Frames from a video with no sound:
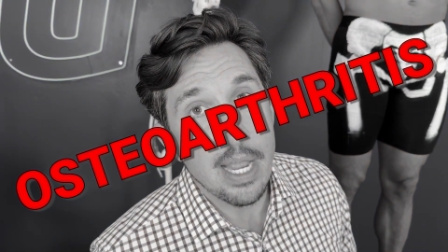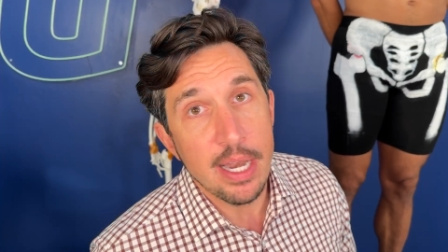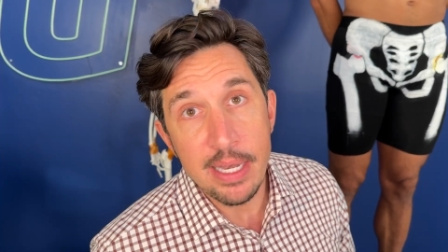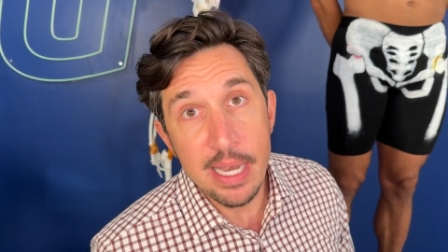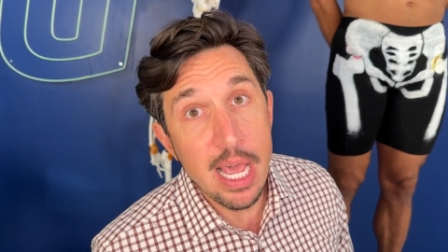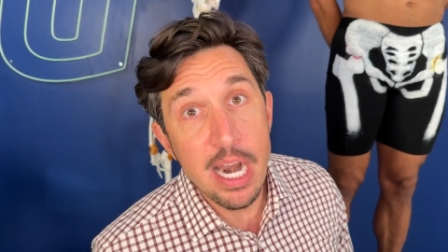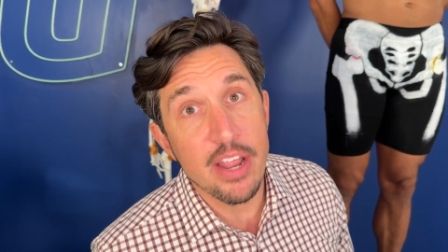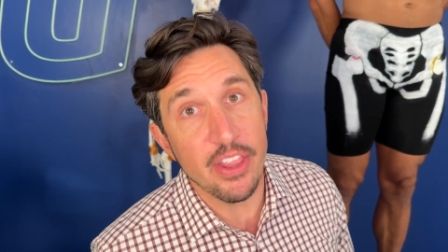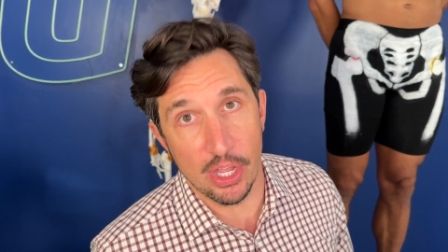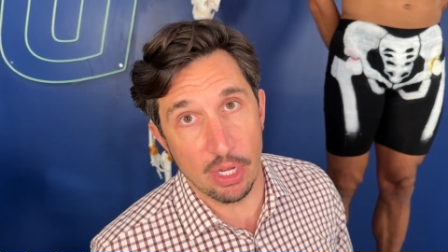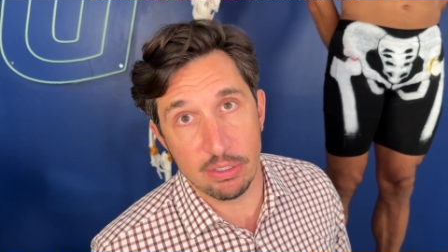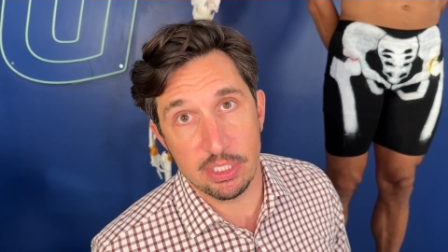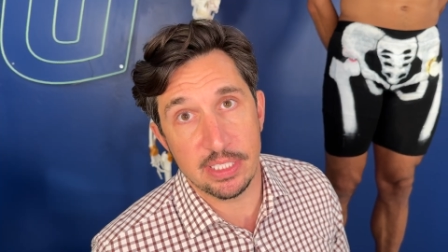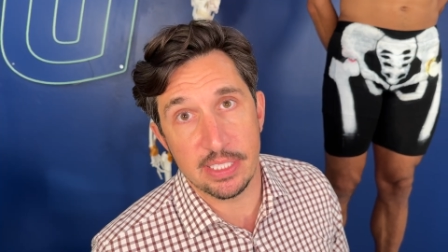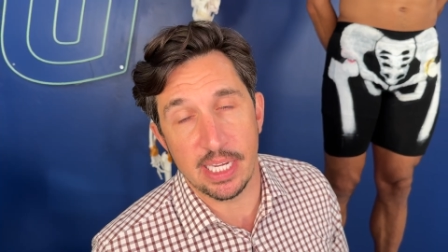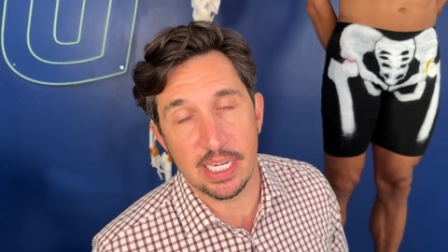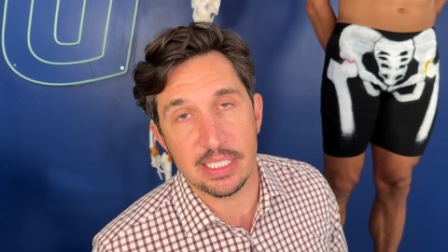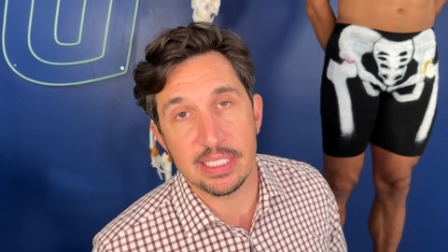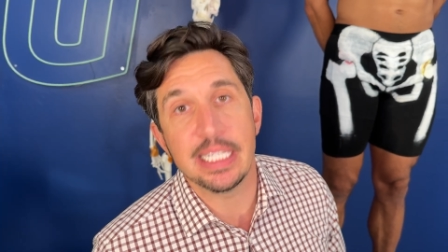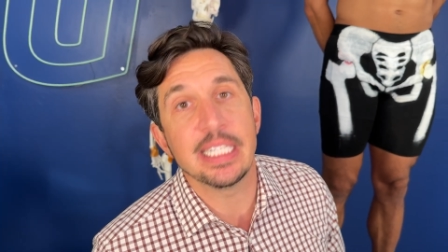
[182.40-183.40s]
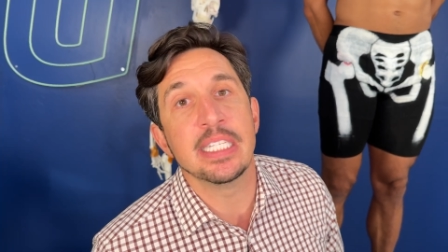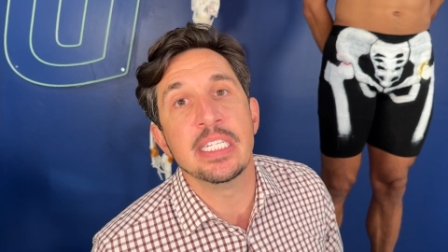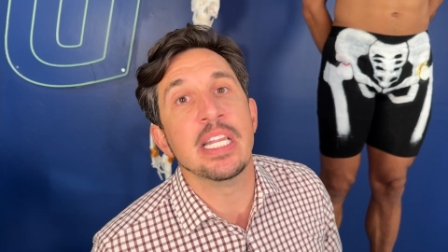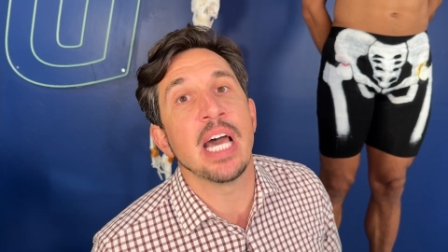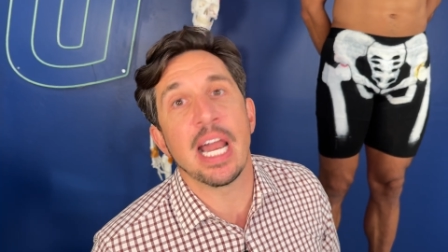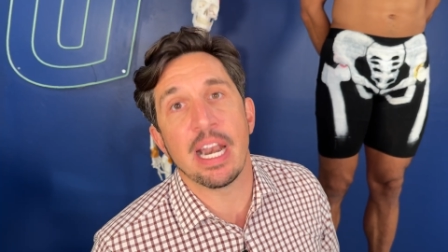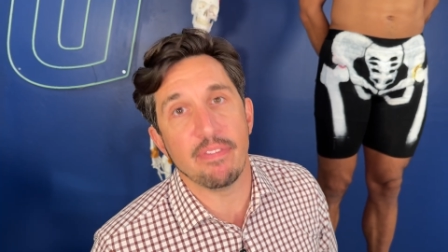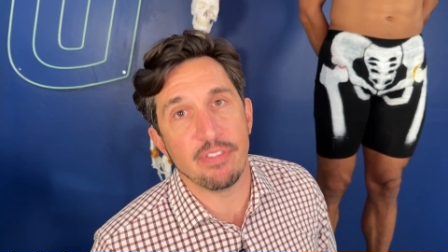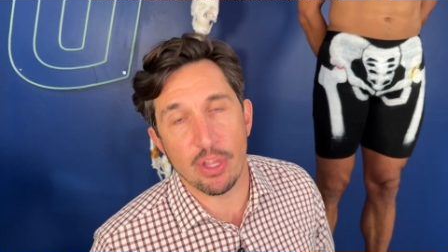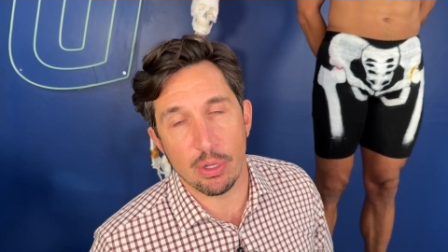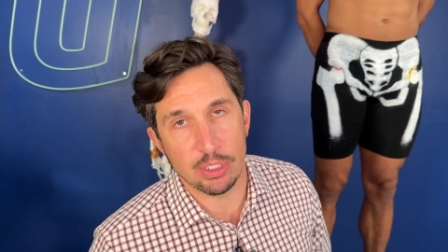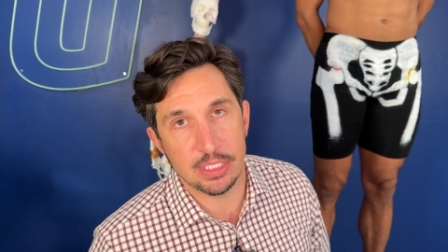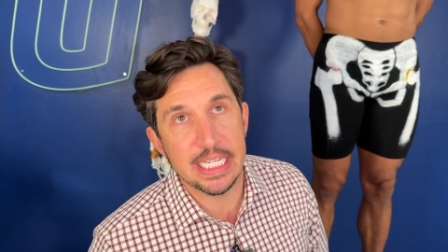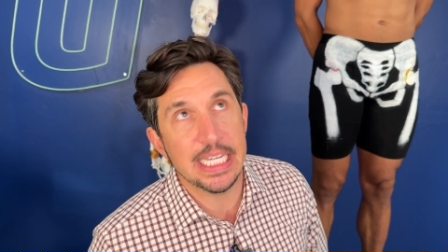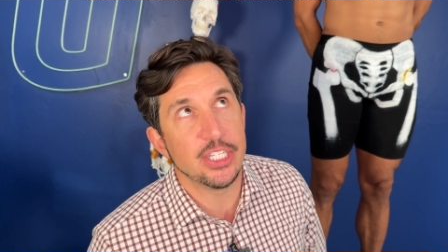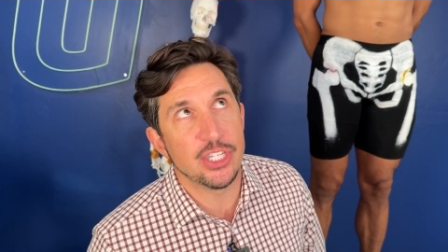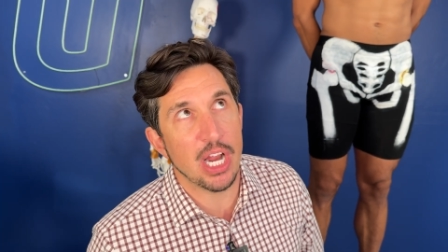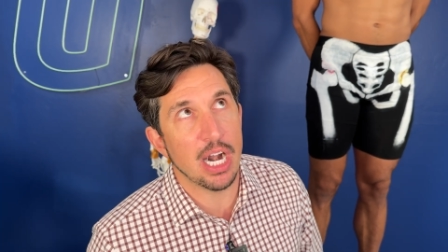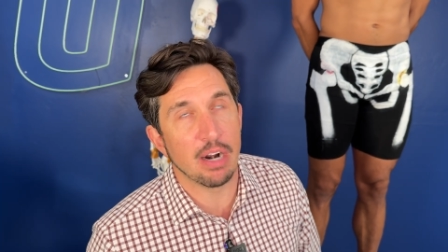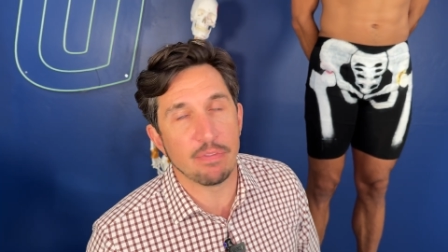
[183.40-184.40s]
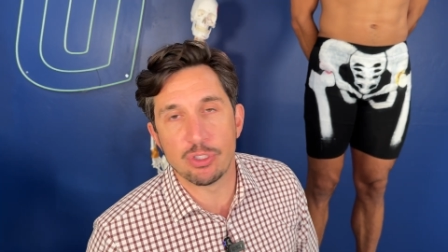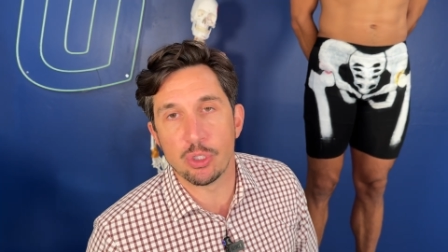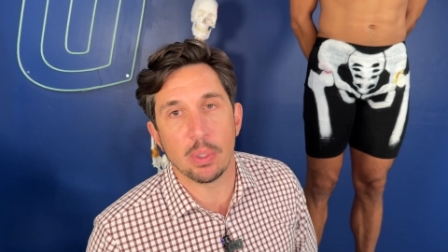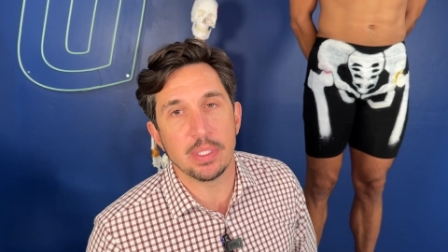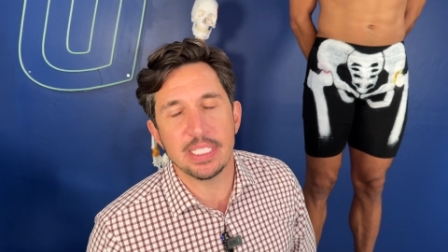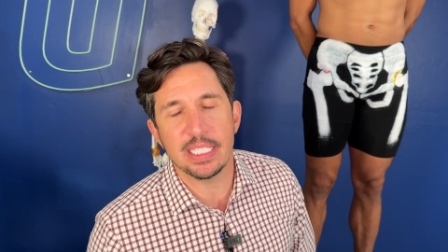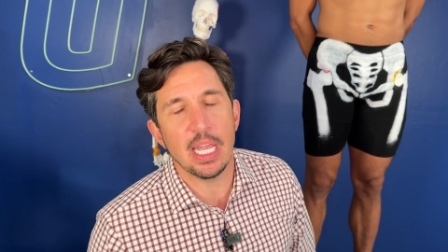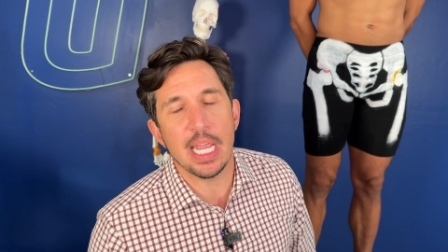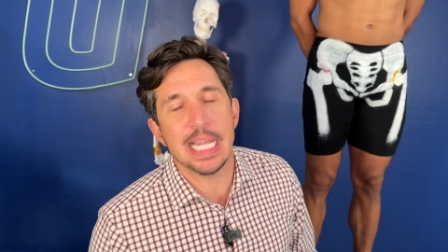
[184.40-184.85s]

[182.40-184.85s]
None of those things. It's none of those degenerative joints.